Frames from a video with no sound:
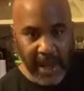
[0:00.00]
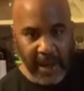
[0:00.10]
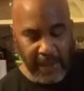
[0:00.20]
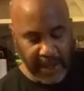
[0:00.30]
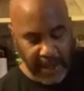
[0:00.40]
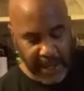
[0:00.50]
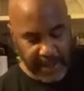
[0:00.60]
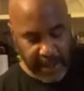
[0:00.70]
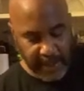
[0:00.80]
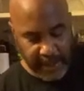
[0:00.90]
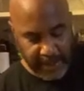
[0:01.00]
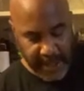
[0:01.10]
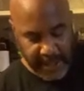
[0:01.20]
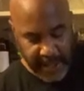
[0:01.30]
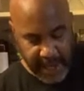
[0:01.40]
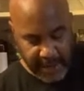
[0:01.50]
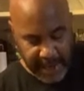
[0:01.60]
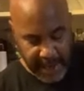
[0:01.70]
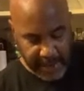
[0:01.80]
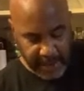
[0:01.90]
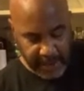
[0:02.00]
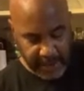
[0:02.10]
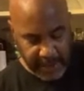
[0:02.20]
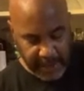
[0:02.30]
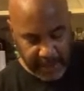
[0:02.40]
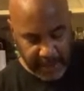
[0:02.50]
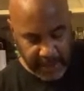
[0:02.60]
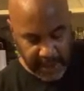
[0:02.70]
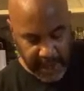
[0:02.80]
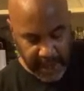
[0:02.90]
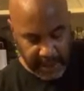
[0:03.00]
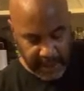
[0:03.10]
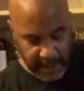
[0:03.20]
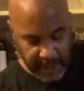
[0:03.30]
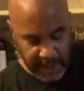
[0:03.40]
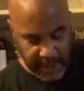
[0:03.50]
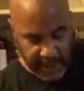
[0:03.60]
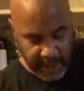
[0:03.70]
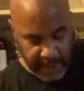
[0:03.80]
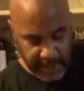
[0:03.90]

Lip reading: a really nice, almost mezcal dominant drink. So we're just going to add that right there.